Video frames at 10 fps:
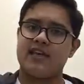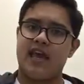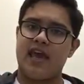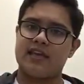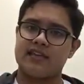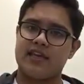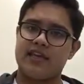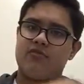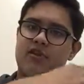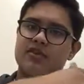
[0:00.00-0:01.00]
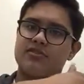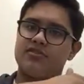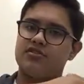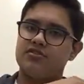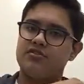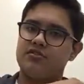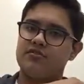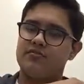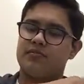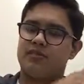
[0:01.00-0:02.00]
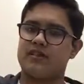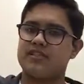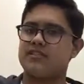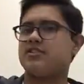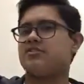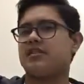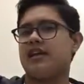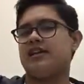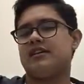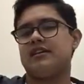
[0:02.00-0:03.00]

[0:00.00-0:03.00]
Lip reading: and they want to progress to that,